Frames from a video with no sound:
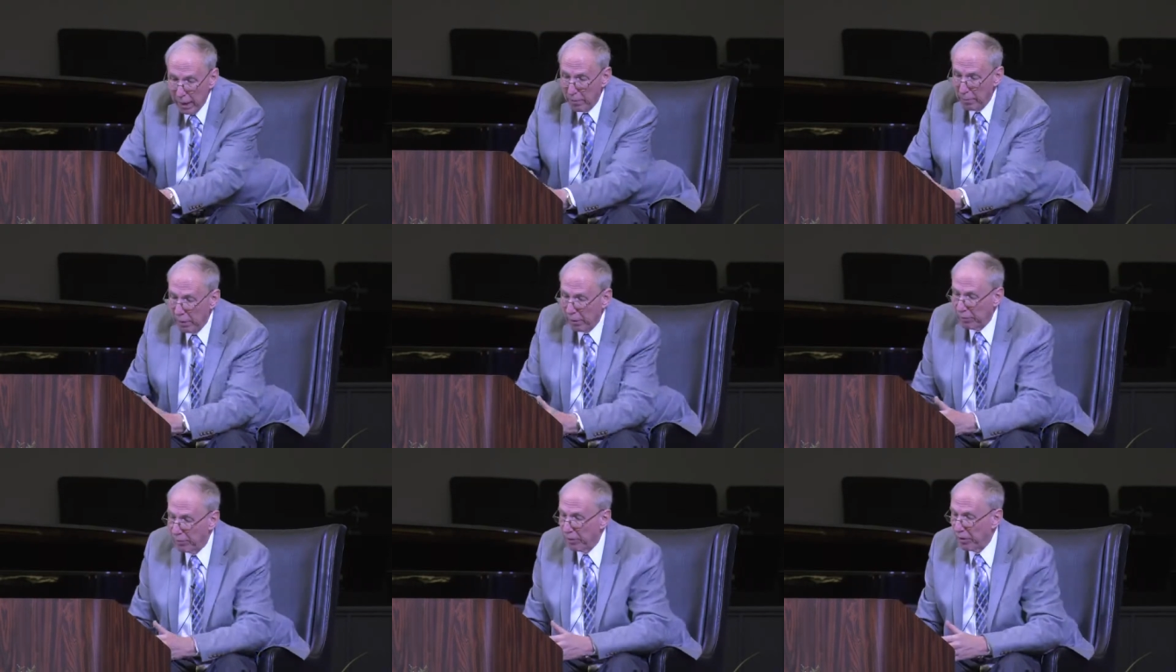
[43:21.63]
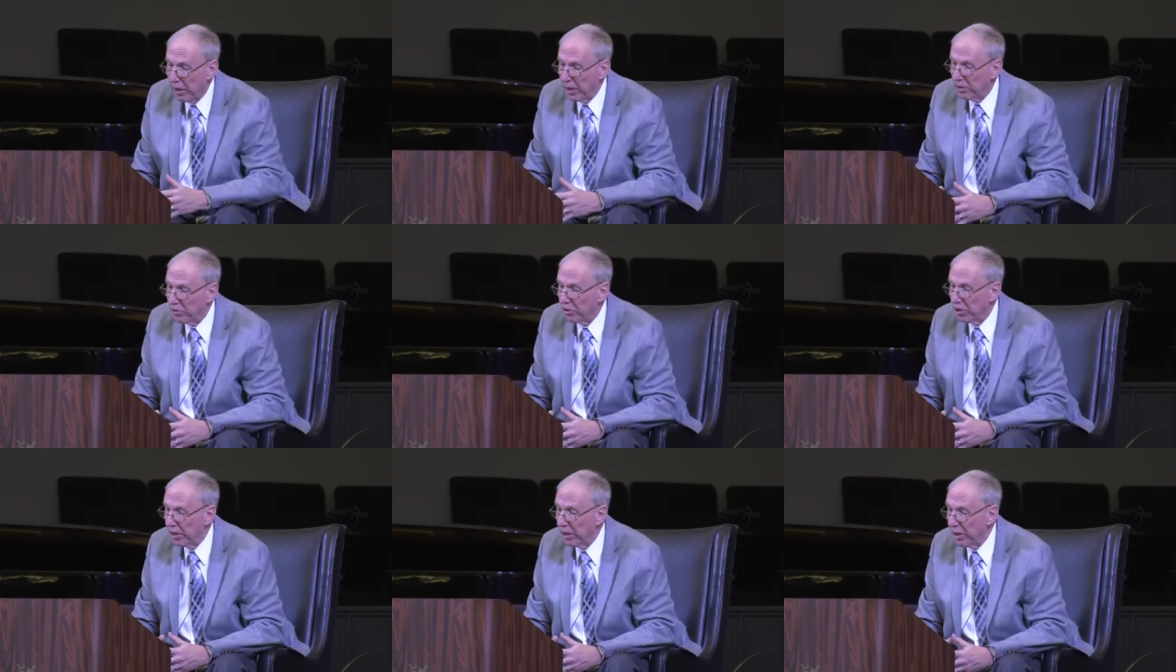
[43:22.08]
But
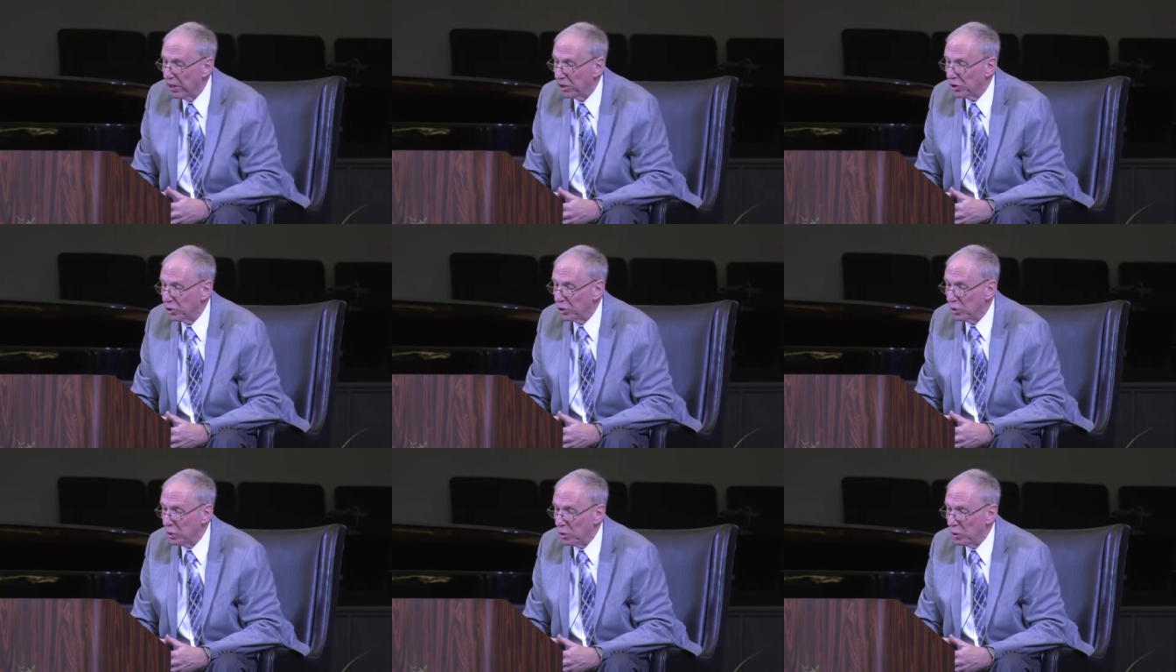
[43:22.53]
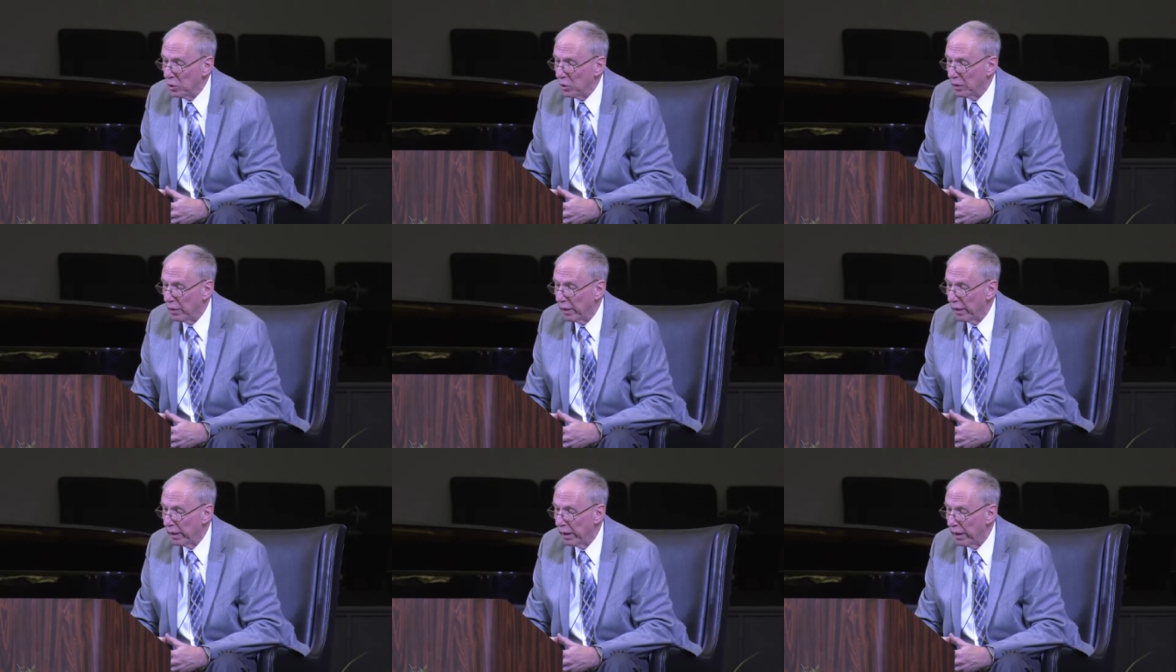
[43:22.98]
friends, it is true
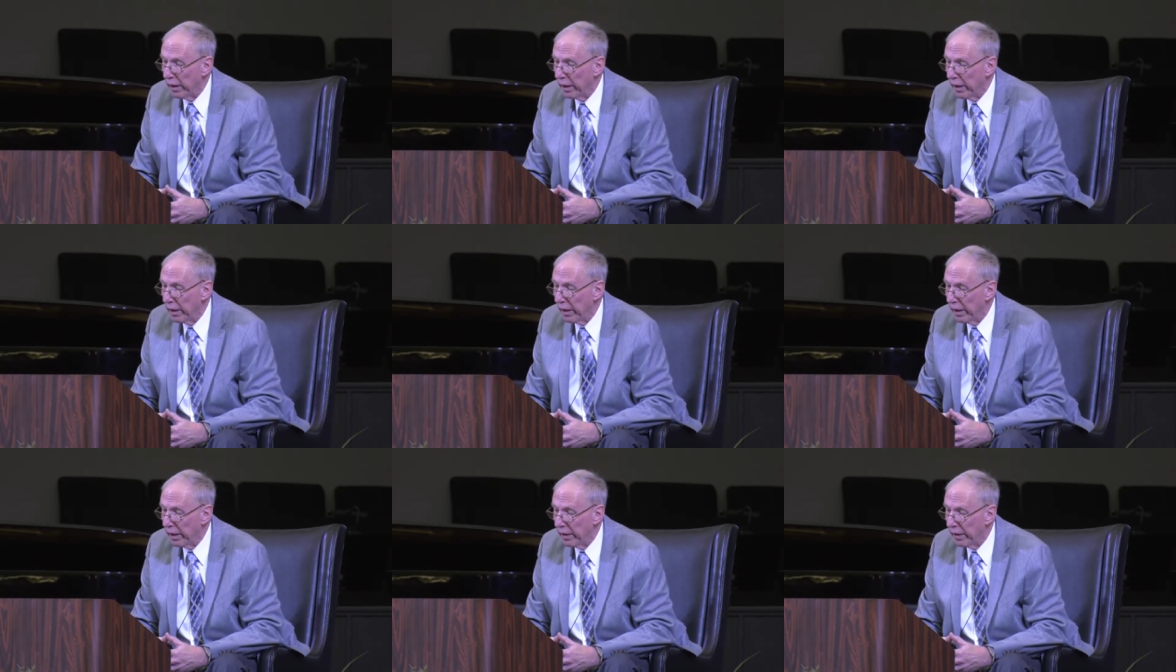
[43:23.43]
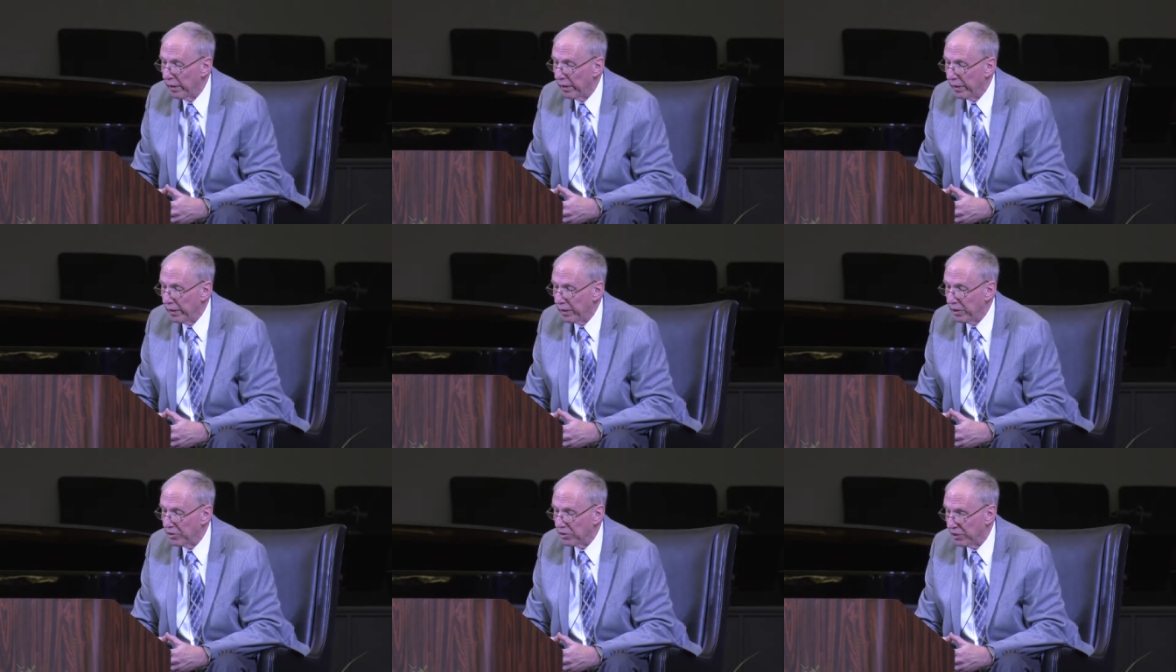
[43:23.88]

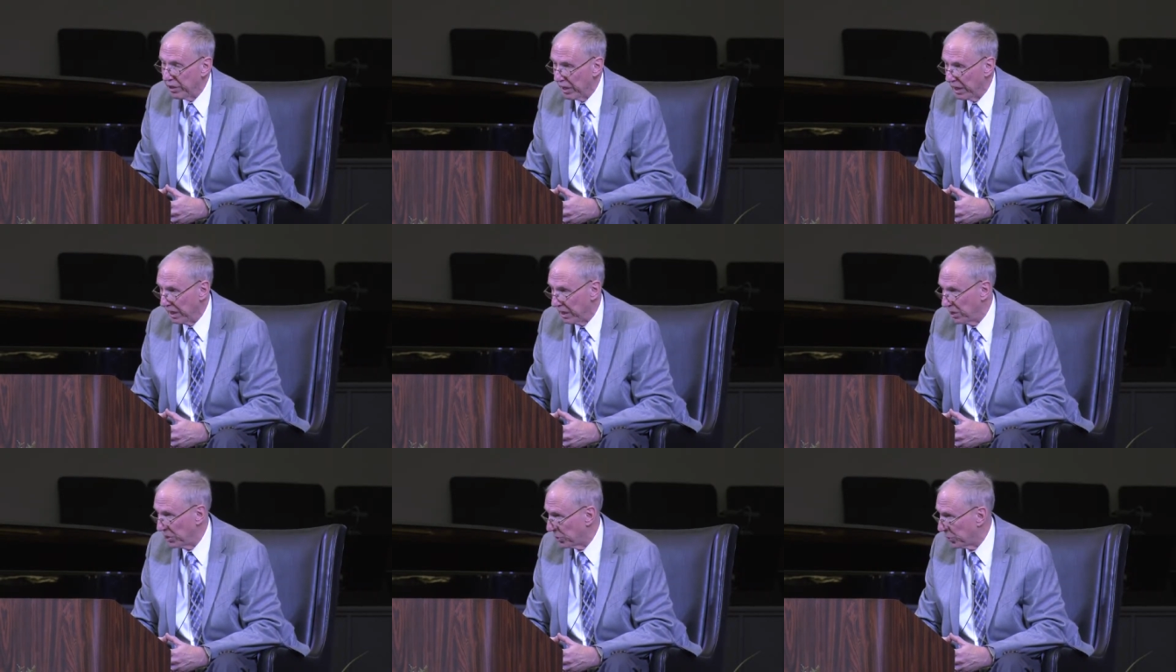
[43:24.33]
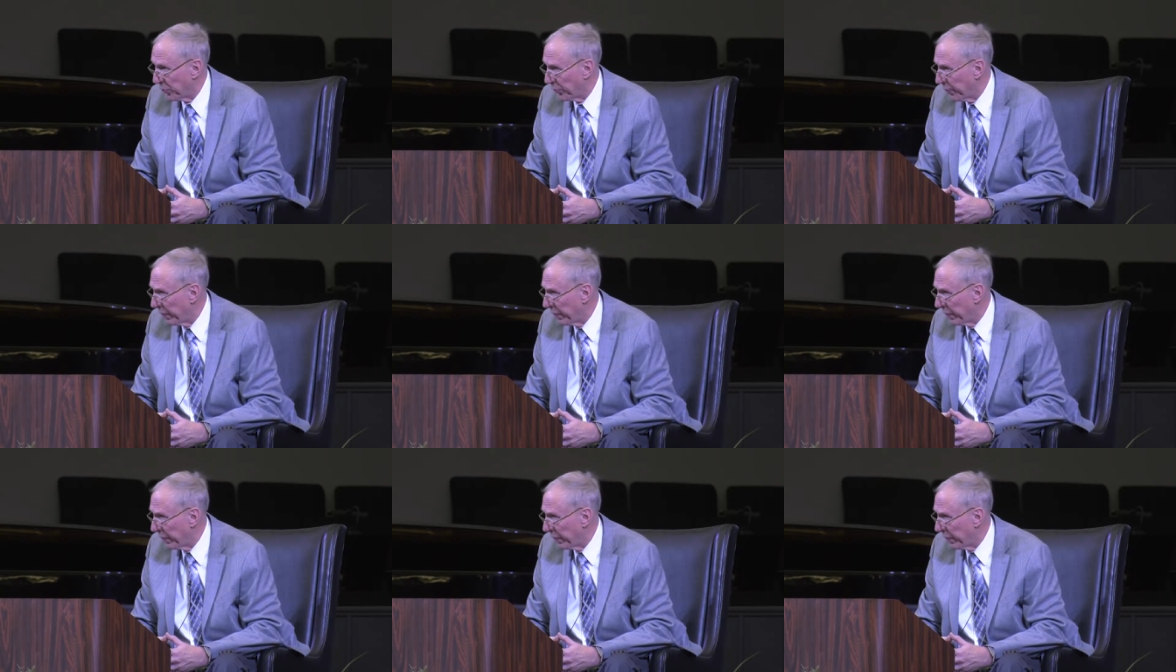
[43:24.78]
these days.